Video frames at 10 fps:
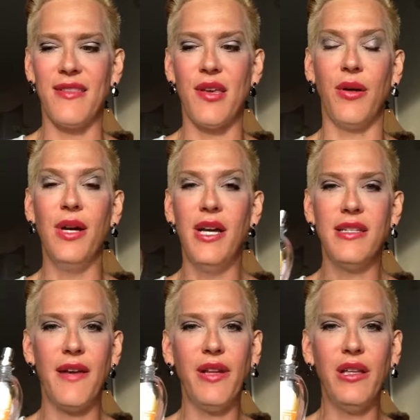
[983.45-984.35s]
So
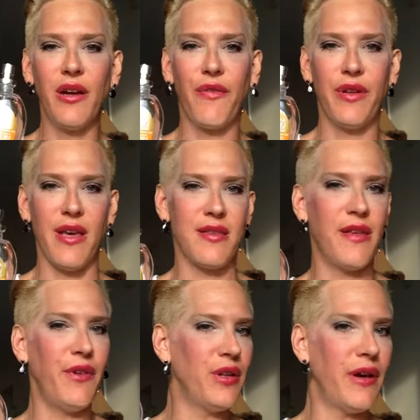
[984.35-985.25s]
definitely look for this.
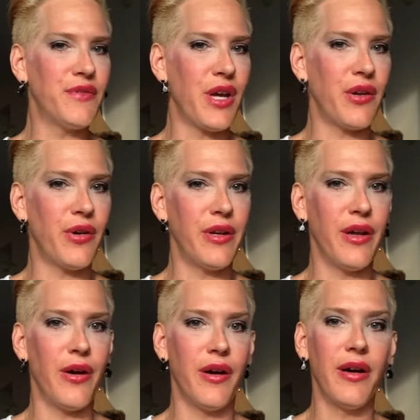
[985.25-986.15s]
If you love
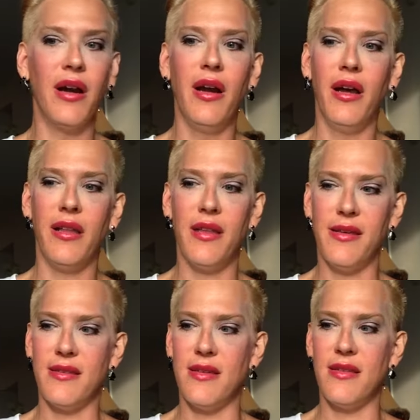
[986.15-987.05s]
J'adore,
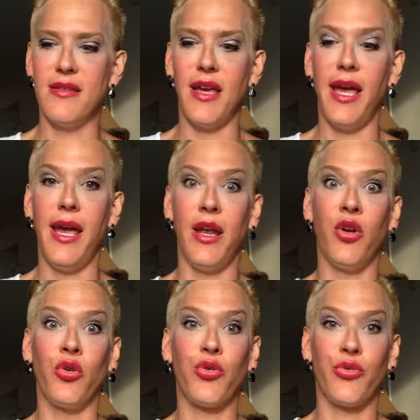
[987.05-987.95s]
this is
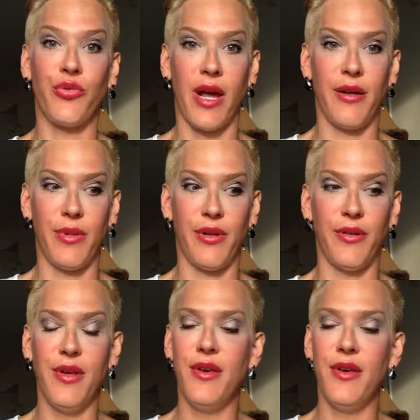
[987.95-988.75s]
incredible.